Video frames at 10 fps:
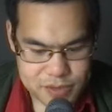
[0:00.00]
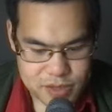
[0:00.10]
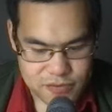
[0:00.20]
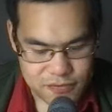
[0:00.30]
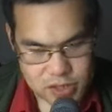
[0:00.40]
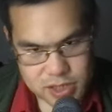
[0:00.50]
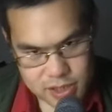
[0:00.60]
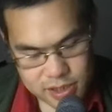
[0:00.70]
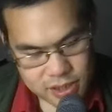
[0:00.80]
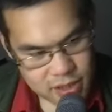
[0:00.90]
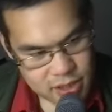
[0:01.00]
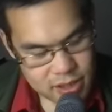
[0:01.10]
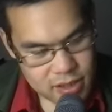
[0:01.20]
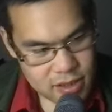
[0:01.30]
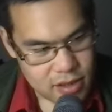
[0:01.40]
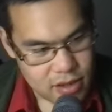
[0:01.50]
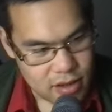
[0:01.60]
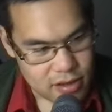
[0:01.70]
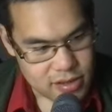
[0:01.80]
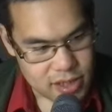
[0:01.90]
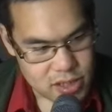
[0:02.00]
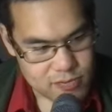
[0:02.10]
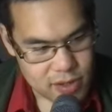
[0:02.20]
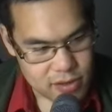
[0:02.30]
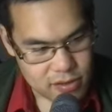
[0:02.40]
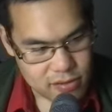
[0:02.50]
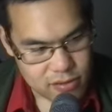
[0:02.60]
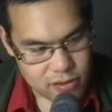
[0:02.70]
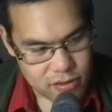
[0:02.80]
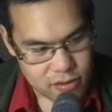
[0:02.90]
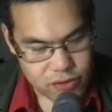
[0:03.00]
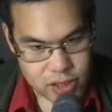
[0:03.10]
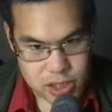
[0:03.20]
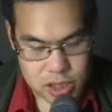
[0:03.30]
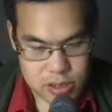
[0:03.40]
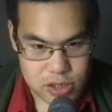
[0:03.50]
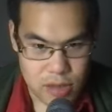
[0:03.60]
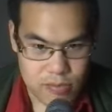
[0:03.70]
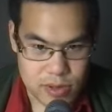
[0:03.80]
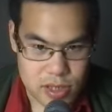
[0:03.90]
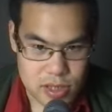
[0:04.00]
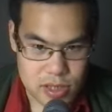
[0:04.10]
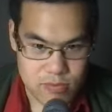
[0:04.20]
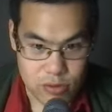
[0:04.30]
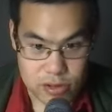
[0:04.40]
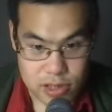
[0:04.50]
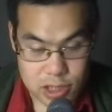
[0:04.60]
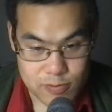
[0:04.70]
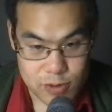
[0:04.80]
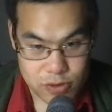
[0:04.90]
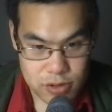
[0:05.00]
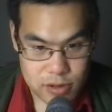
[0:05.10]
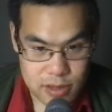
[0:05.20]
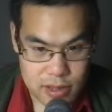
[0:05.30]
So firstly, there's been a Russian-Japanese border dispute